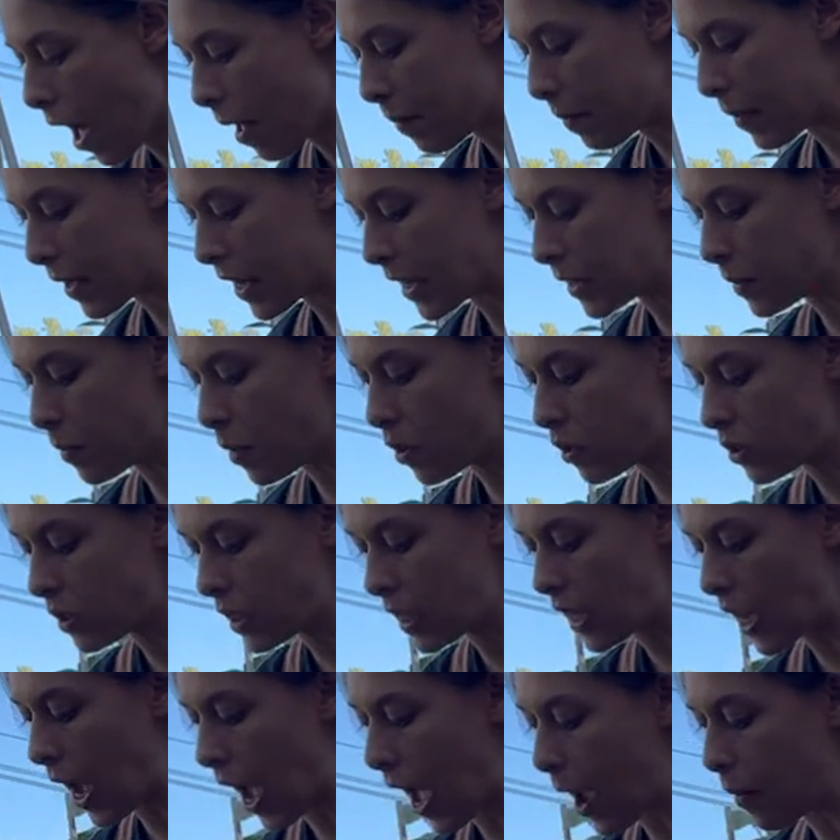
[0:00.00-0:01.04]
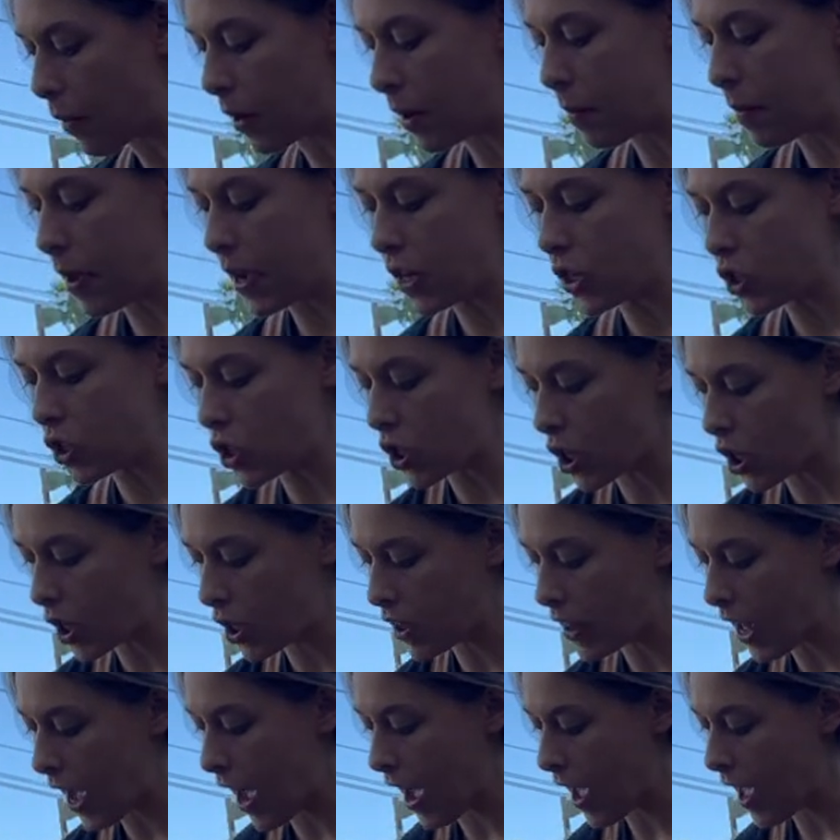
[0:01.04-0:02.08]
because mostly I want to make sure
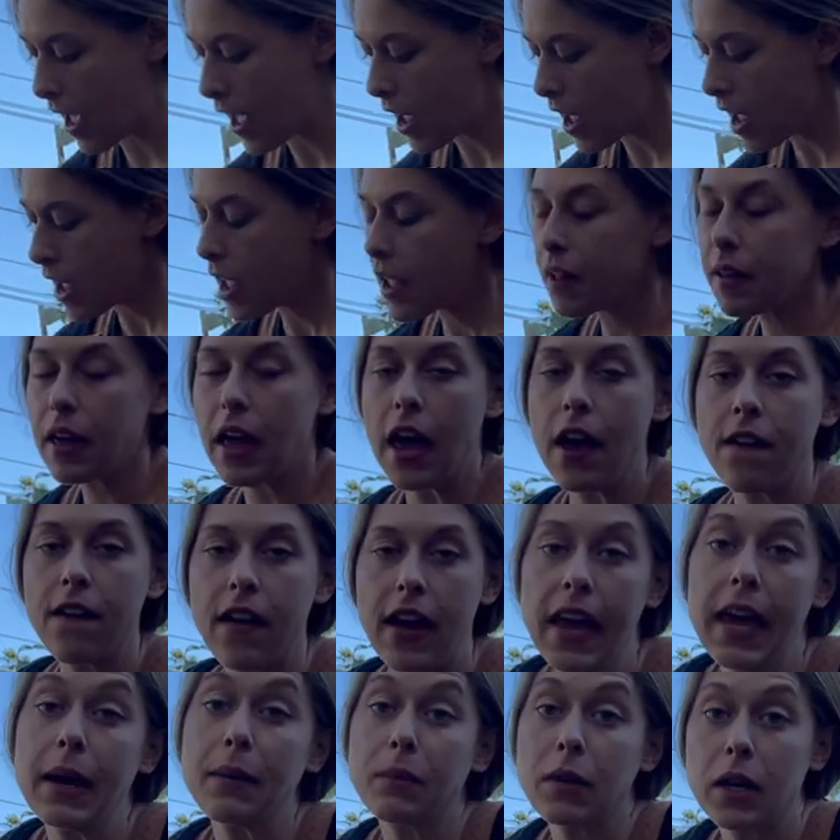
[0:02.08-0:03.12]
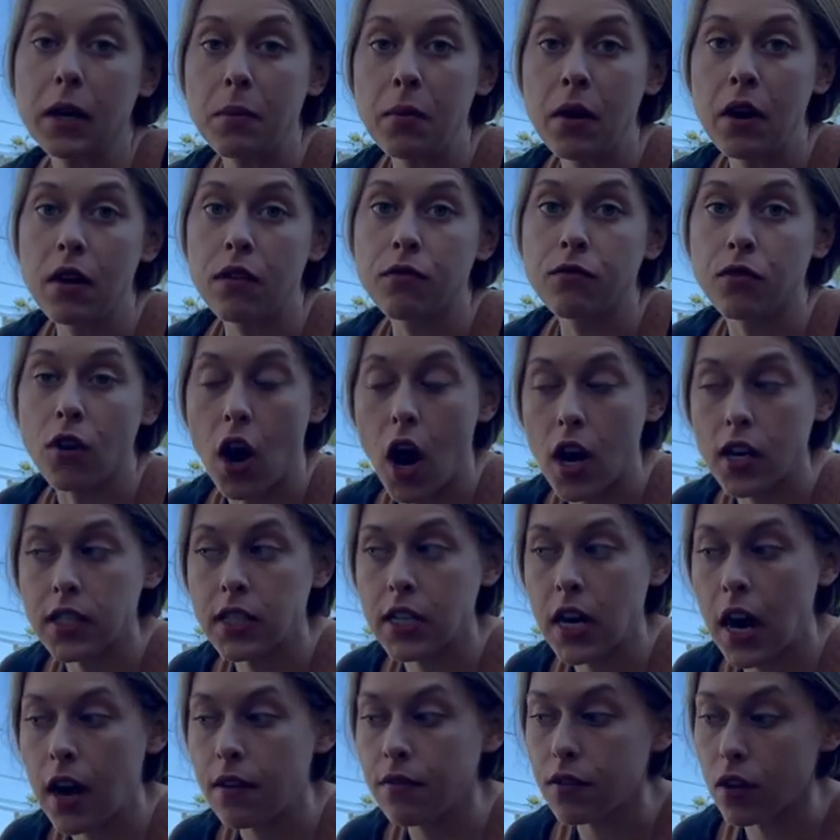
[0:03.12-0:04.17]
that if I am going to put
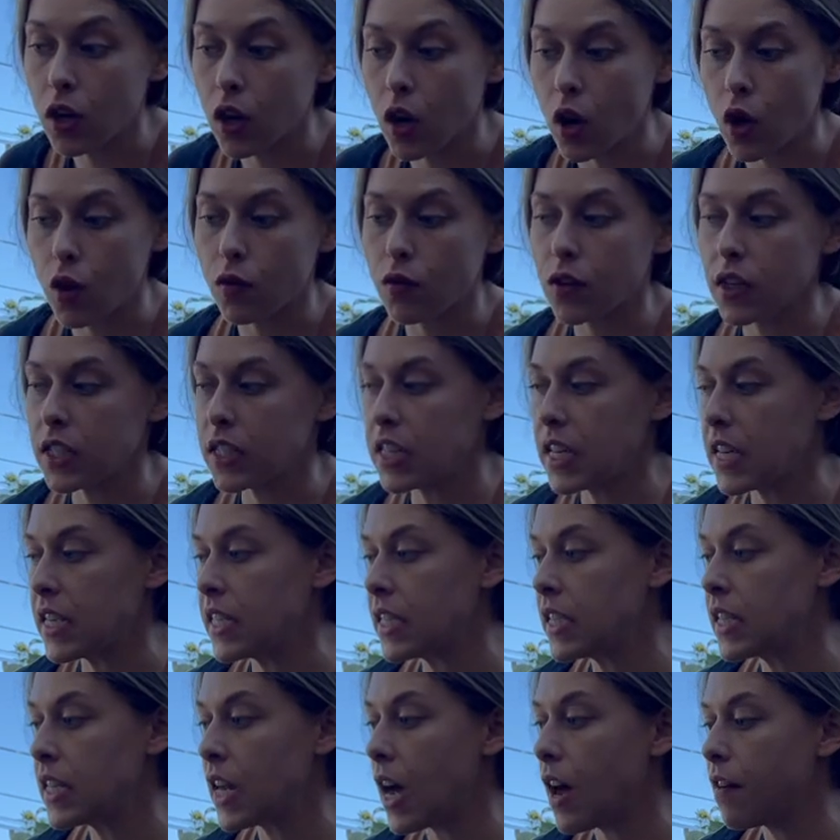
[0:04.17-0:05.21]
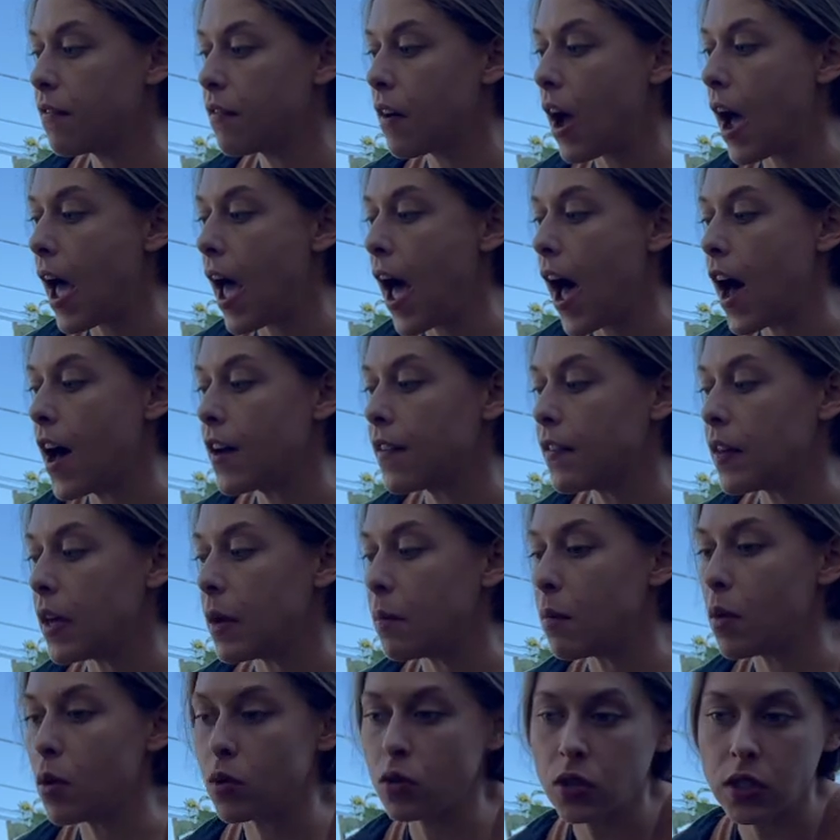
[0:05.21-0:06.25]
frost cover over this stuff, I have
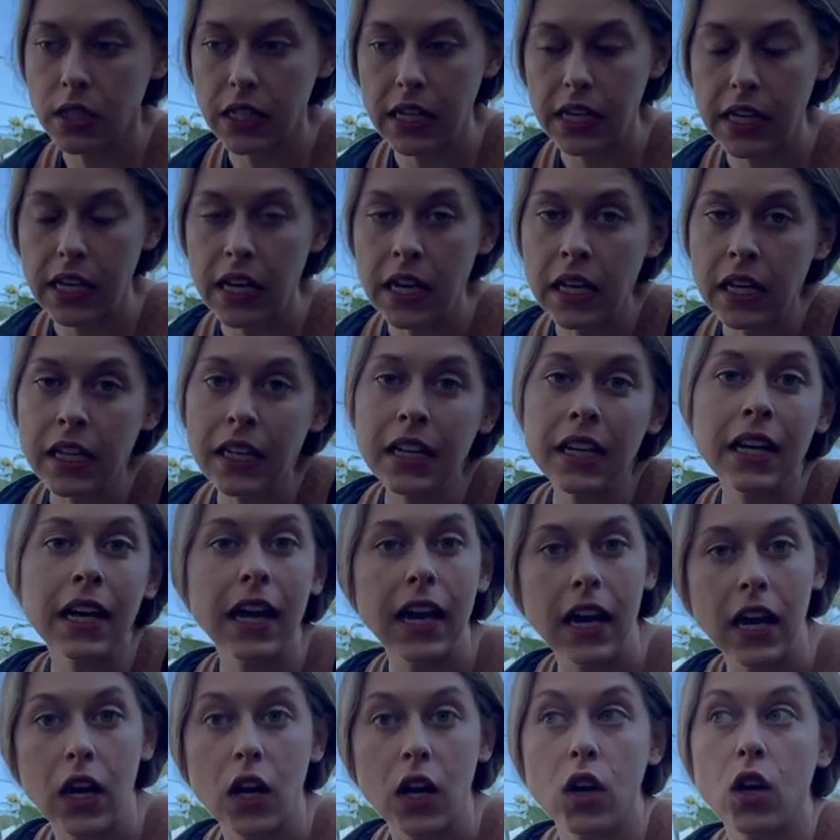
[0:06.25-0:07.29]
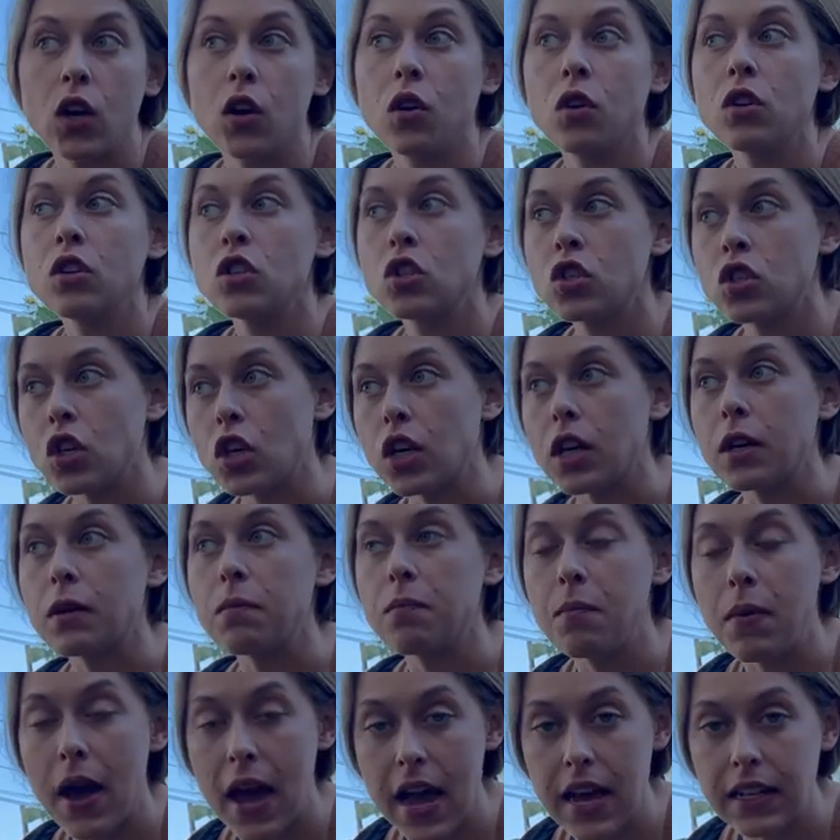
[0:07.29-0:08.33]
it mostly in certain
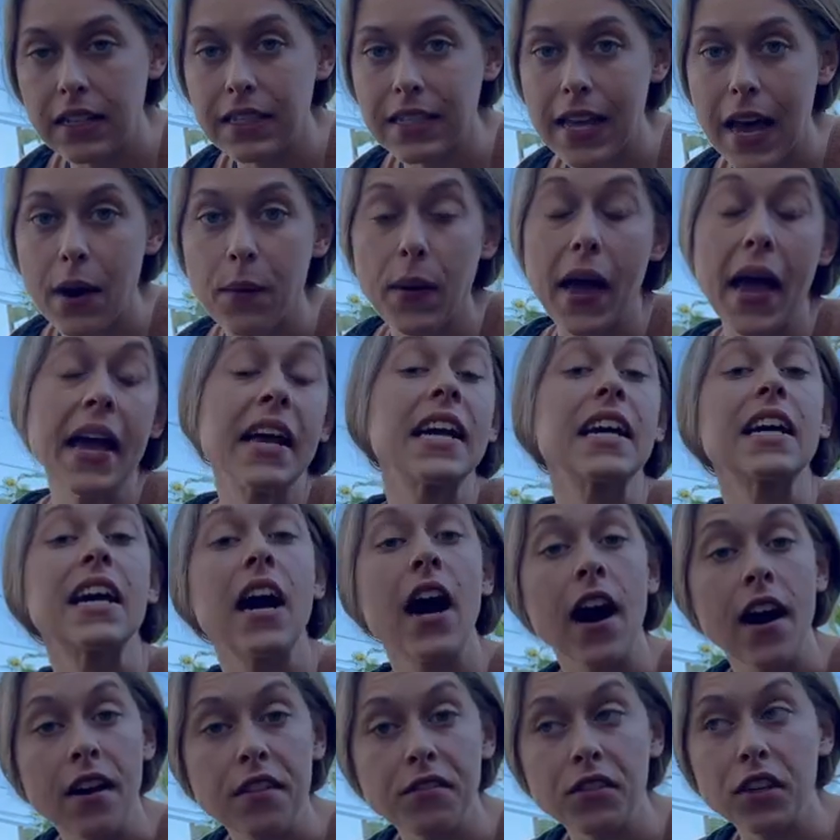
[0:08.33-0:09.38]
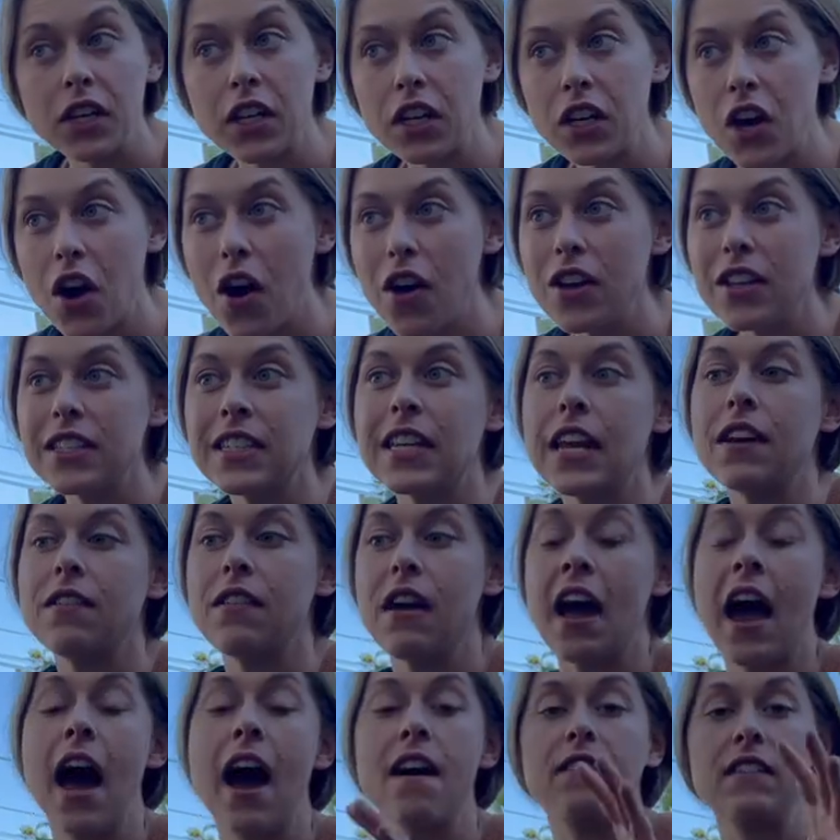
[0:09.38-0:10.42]
beds. That way I can cover it all instead of it
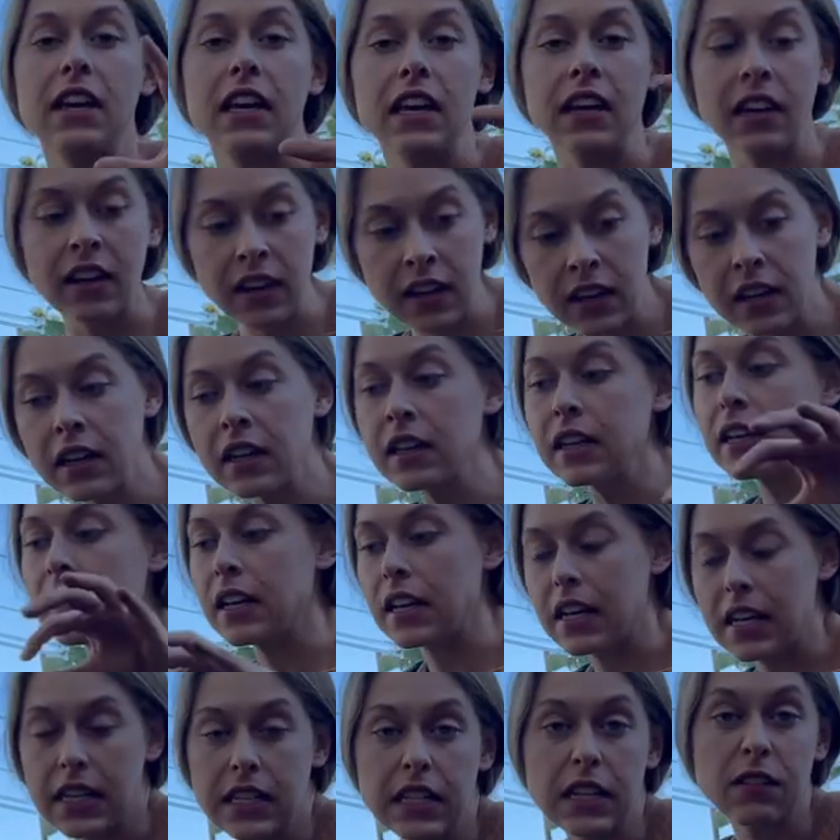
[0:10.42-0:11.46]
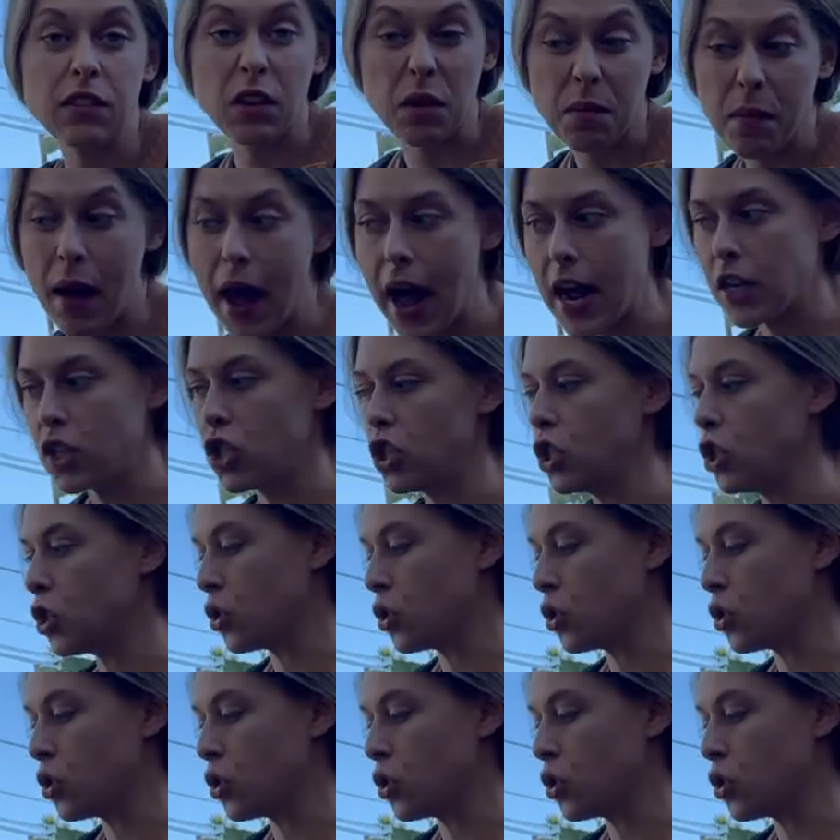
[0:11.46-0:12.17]
having in different patches